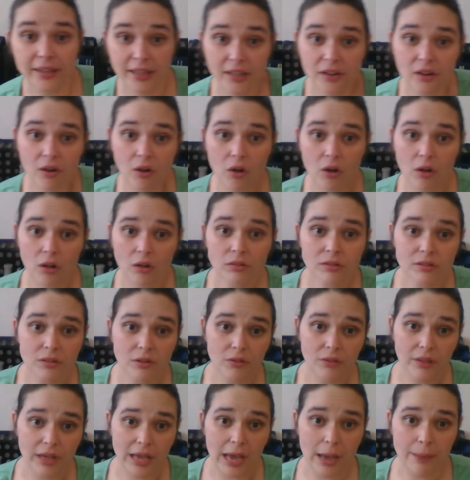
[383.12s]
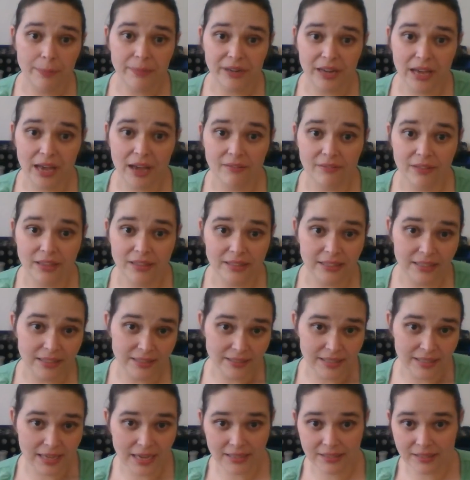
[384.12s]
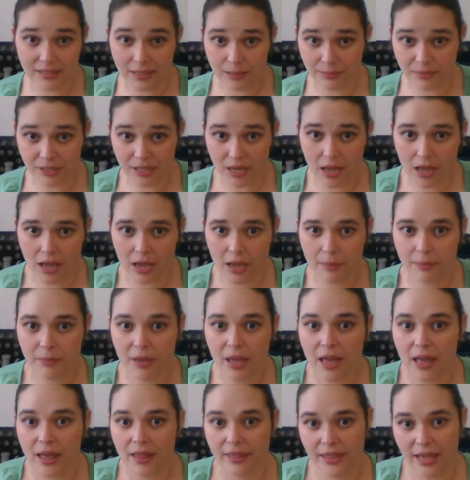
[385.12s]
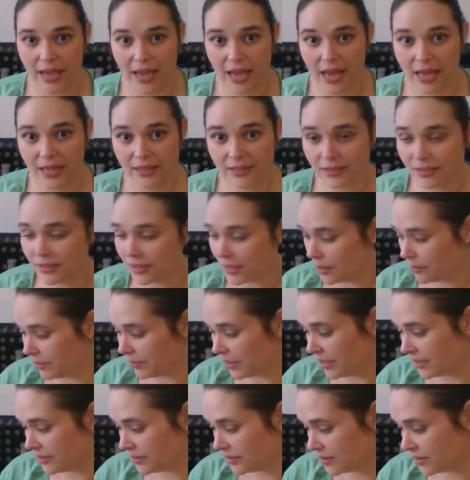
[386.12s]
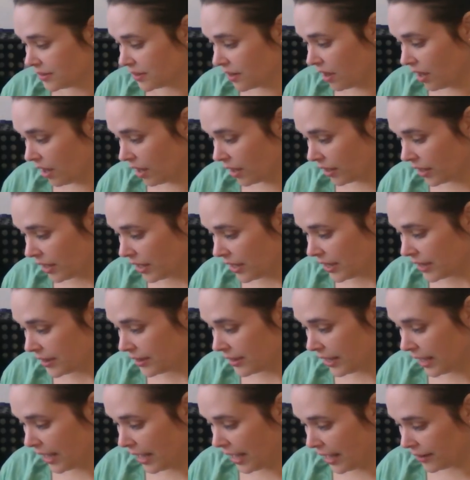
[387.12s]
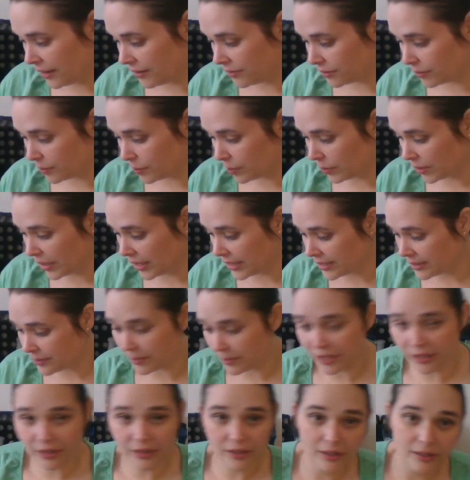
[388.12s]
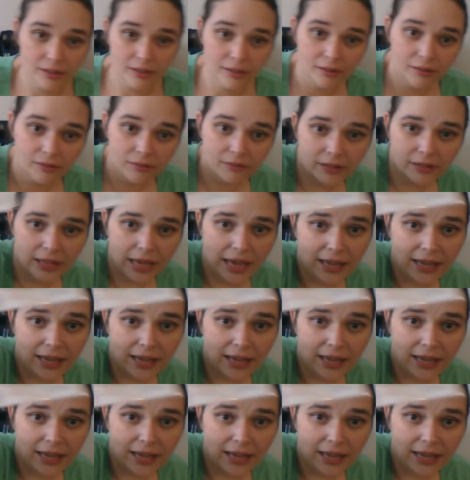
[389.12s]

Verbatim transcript: then also they happen to have at the exact same time, they had some in stock. They had replacement, they